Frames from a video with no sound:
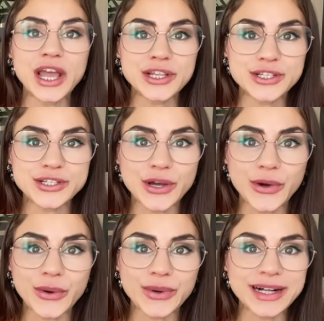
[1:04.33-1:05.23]

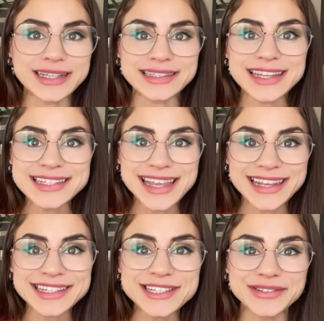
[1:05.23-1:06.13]
So let's get
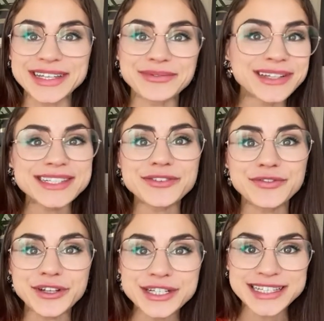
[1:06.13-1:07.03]
into it. What's the
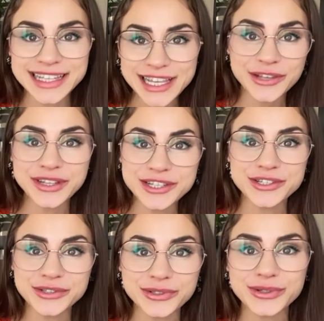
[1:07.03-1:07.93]
first thing you need
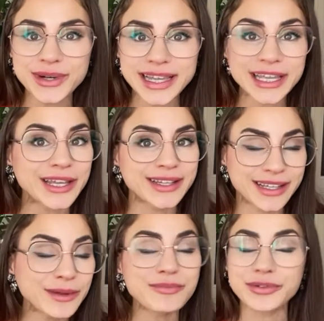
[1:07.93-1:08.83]
to
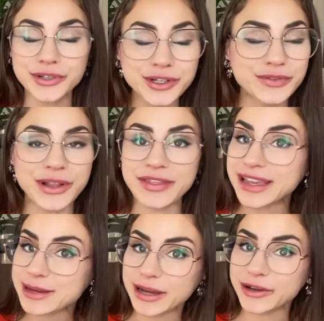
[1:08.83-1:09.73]
improve or think
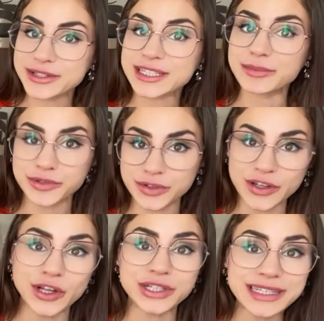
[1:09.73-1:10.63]
about improving
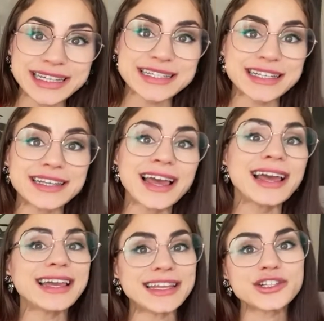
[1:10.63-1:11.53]
on your LinkedIn?
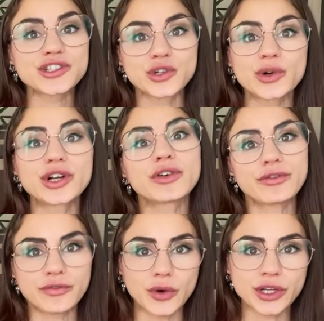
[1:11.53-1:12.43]
It's your
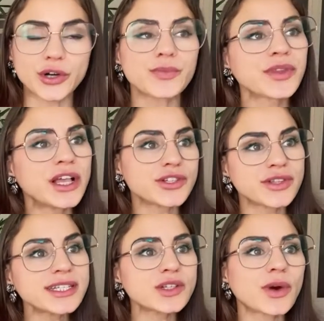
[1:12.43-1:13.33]
photo. So
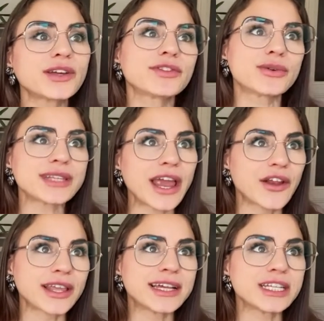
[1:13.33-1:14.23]
this is one of those
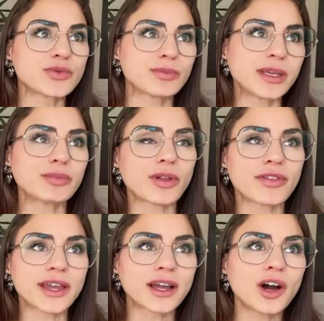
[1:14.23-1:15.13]
areas where people
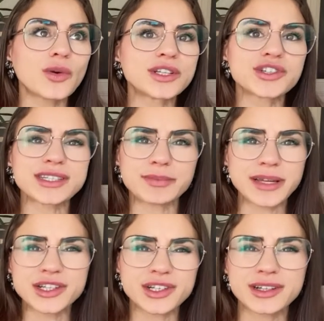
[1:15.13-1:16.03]
think, oh, it's just the
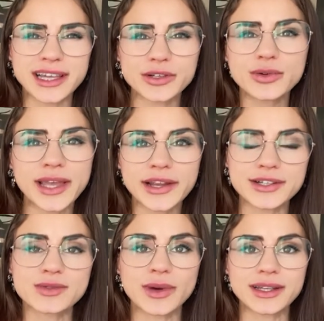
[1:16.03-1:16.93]
picture, like who
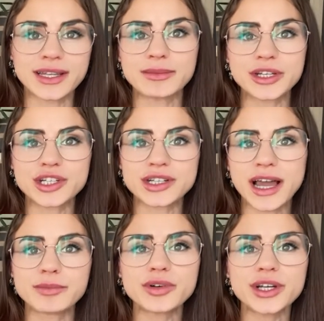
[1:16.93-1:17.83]
cares what image I
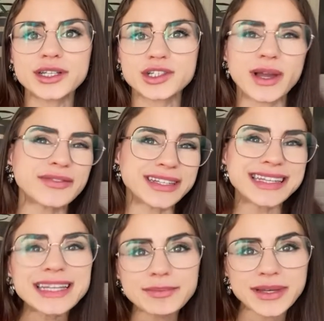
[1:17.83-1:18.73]
put? Do I even
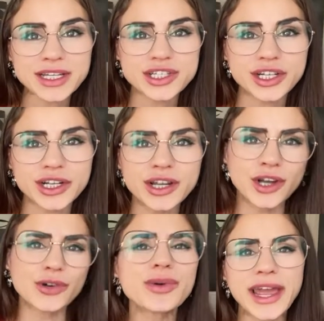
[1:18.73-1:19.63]
need a picture?
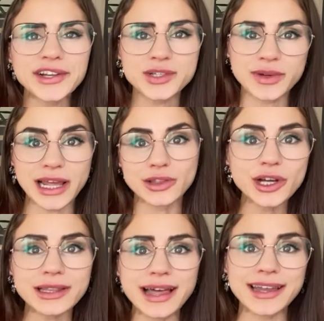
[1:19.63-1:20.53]
Who cares what I
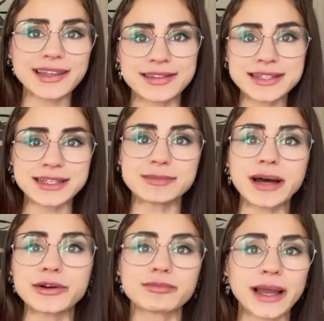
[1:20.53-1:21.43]
look like? This is
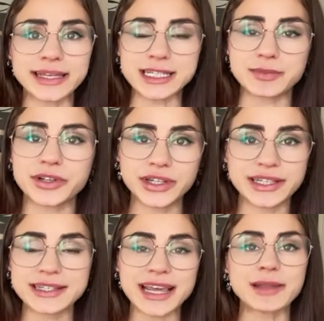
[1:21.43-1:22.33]
about my
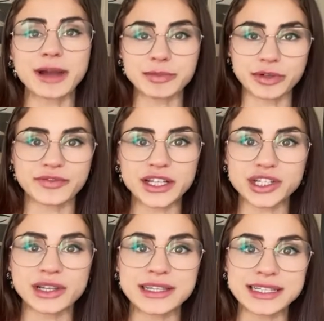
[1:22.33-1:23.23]
experience and my
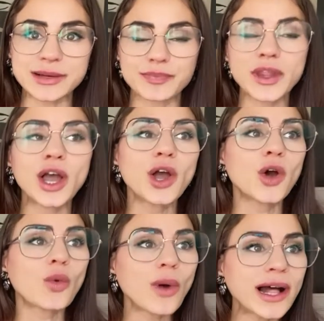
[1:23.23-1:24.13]
professionalism.
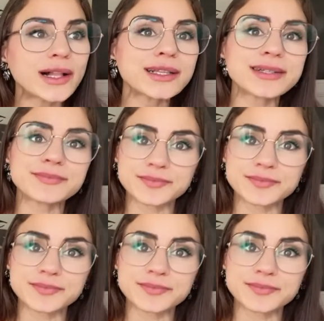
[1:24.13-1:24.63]
Well,